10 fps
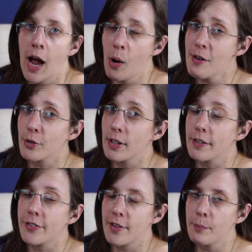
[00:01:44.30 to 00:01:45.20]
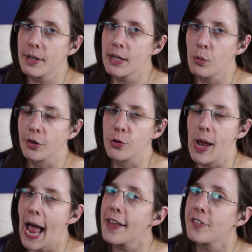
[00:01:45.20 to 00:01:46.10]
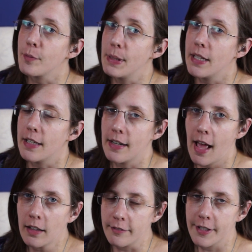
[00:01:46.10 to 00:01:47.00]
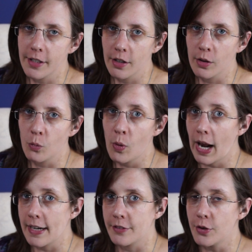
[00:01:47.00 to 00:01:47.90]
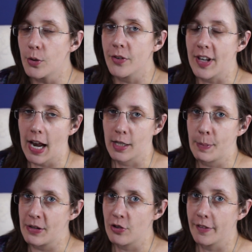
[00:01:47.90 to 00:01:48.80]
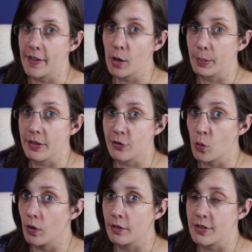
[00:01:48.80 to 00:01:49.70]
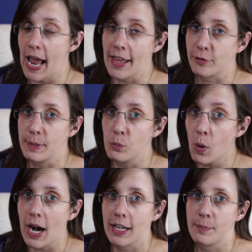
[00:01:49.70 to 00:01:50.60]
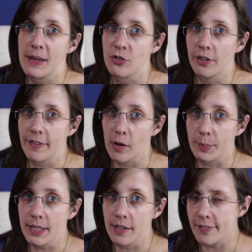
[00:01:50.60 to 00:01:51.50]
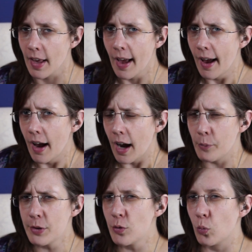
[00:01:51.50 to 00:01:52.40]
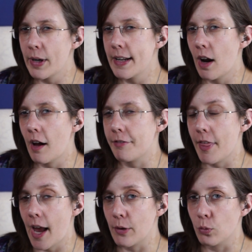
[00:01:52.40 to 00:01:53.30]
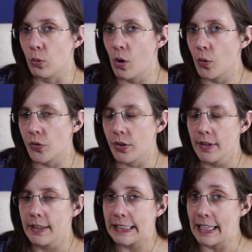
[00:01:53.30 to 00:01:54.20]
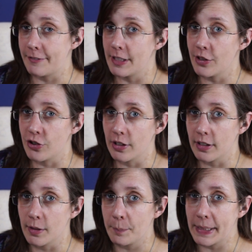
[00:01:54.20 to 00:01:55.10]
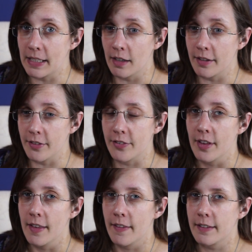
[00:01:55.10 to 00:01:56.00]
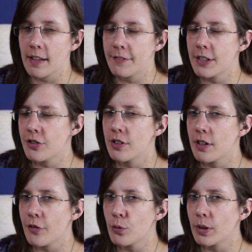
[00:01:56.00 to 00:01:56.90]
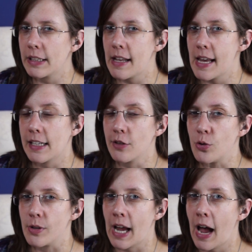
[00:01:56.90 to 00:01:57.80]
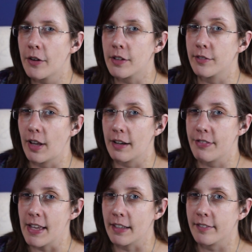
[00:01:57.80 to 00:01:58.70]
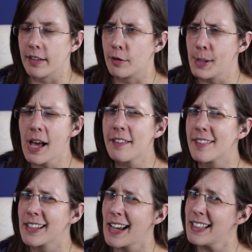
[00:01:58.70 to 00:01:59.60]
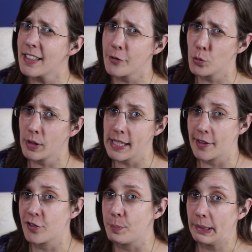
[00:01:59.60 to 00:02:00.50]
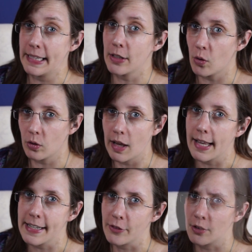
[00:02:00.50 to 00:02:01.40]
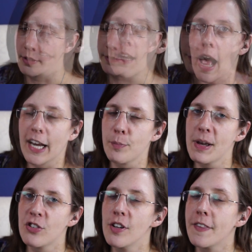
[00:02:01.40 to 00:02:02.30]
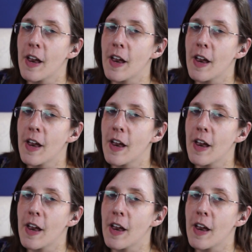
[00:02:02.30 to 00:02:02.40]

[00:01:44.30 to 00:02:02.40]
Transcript: However, if somebody were to ask me in an elevator what I do as an occupational therapist, or ask me what occupational therapy is, I wouldn't read off that rote definition, because that definition doesn't really take into account a lot of things, and to be honest, it kind of doesn't really explain a whole lot either. Occupational